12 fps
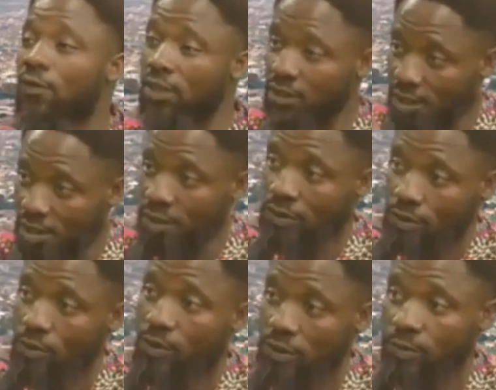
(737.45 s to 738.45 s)
For the state
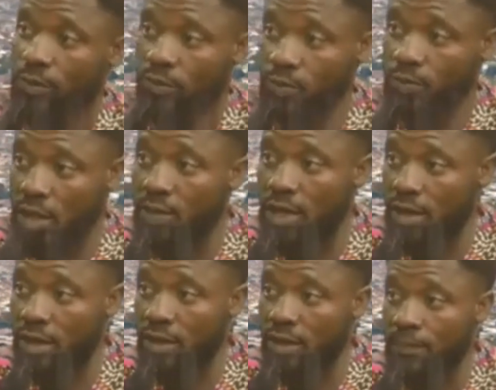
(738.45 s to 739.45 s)
hospital
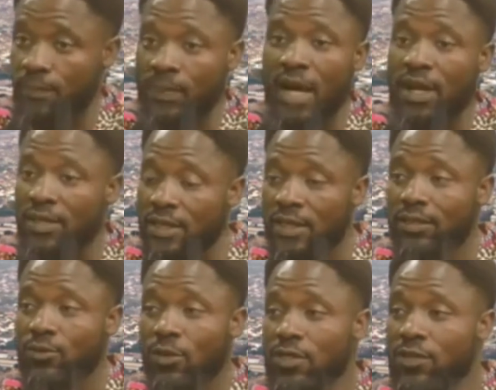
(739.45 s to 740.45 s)
primarily, and
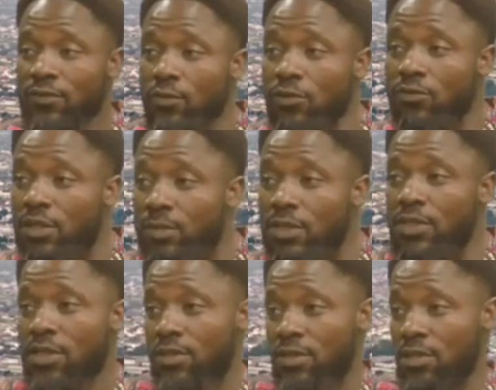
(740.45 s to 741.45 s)
yet not even
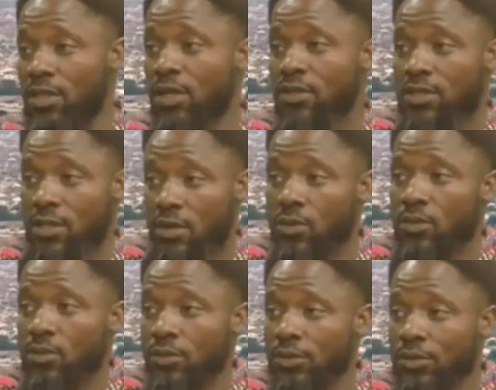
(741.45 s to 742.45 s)
100% salary scale.
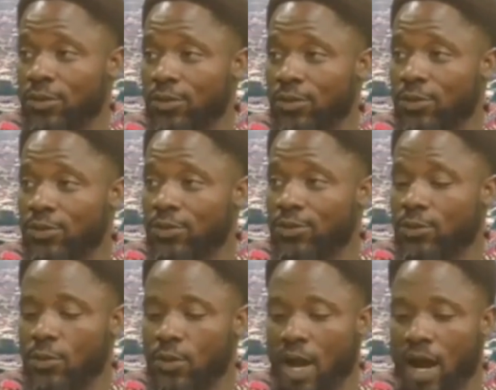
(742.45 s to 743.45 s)

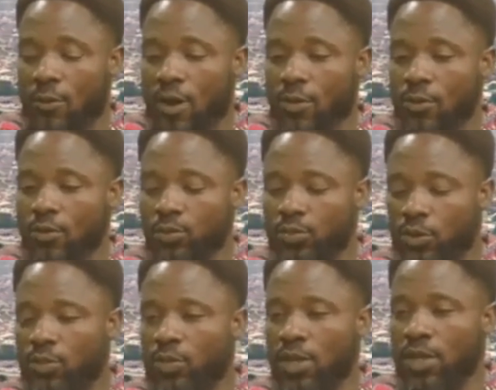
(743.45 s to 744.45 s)
So our own
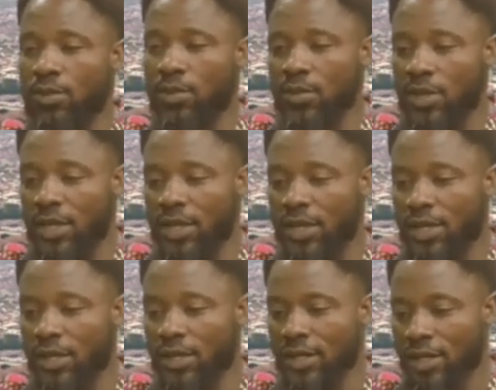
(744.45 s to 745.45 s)
problem
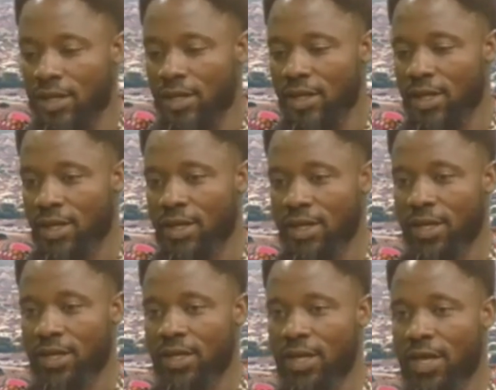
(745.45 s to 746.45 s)
in
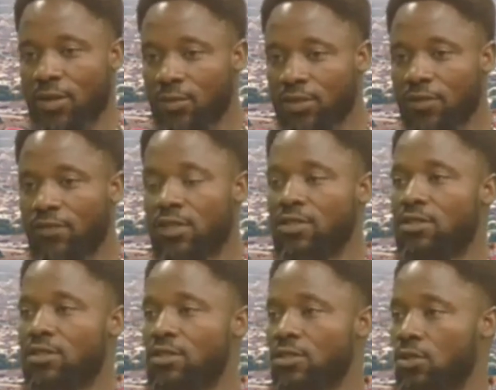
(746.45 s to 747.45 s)
Enugu State
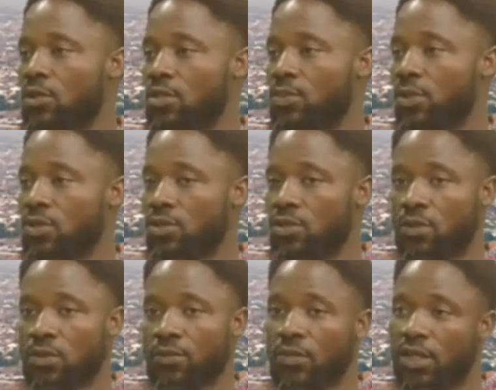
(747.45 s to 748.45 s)
University Teaching
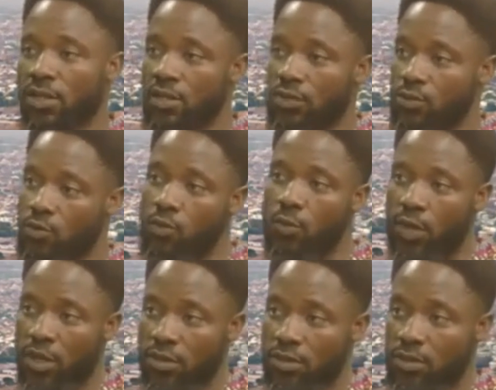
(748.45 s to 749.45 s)
Hospital is two
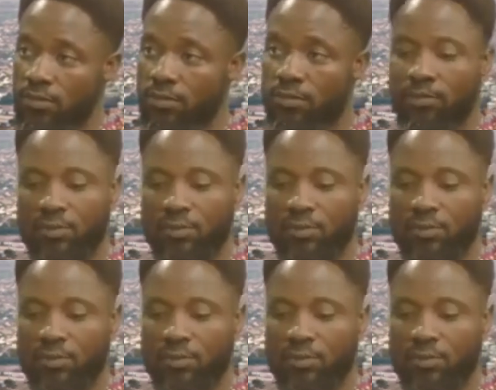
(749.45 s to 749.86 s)
ways.